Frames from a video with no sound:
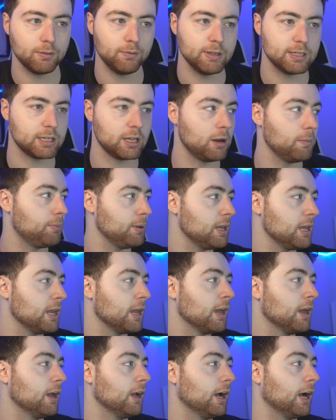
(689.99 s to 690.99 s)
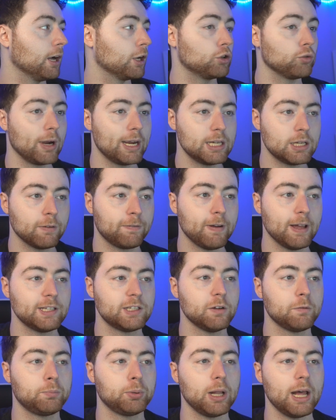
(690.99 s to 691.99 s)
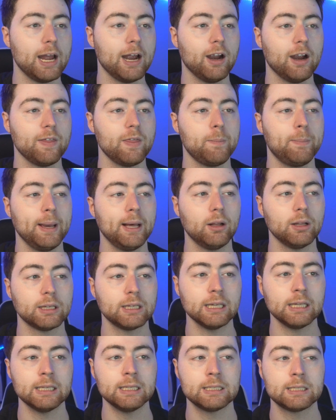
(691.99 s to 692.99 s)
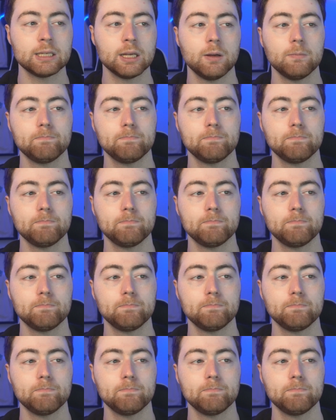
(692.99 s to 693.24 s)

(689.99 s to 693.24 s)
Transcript: He's going to be a great defensive player, and the Pelicans